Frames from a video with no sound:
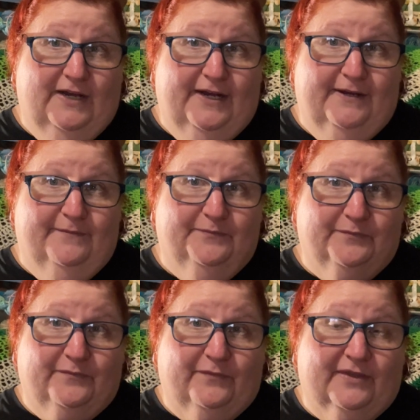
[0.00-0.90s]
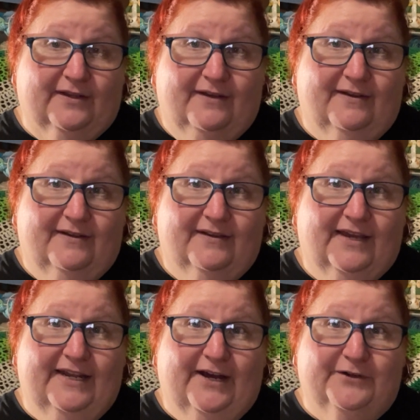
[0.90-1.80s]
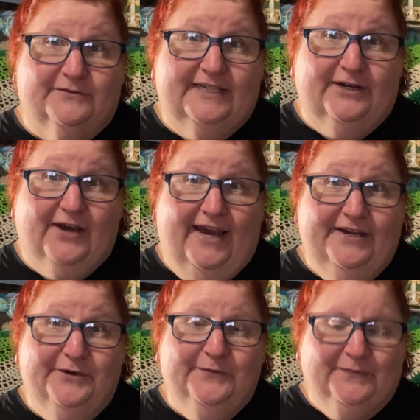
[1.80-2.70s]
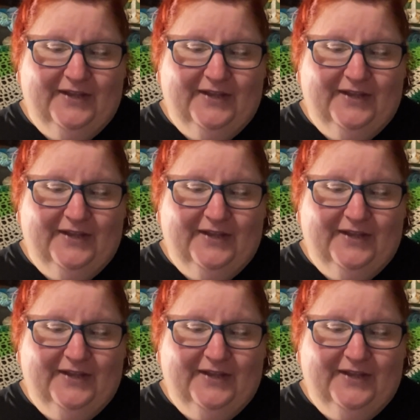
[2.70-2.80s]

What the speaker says: tailgate you.